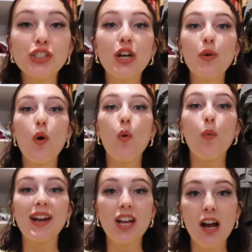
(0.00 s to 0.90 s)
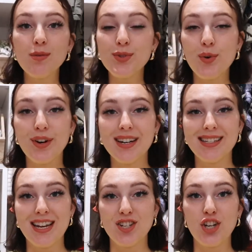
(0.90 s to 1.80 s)
So when it comes to
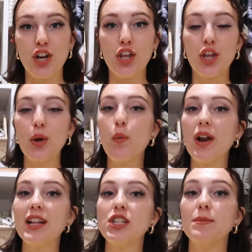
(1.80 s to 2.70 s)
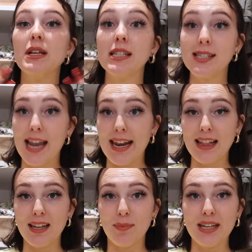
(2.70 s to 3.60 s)
organization, you want it to be
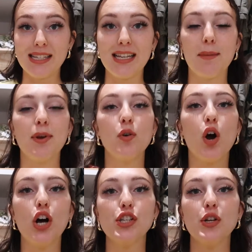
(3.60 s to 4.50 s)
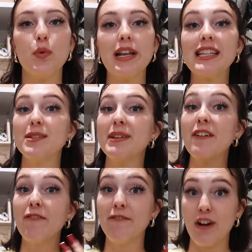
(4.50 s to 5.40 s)
aesthetically pleasing, but you also want it to
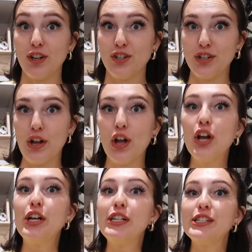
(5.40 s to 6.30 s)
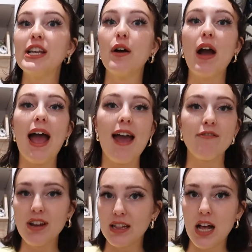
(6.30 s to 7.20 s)
be functional. So
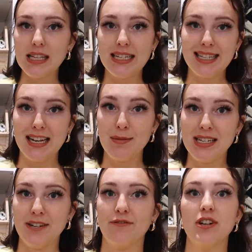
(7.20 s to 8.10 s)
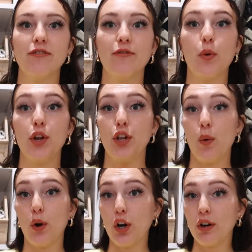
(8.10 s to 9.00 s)
every closet is going to be different for
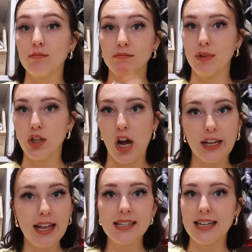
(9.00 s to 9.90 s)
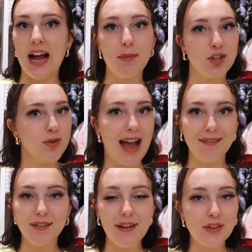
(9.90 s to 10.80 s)
your belongings and how much you
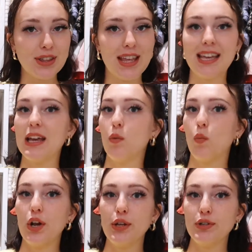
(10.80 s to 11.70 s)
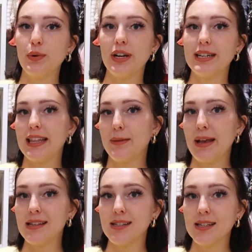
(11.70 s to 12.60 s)
have of everything and what you do on a daily
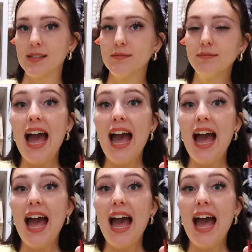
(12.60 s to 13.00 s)
basis,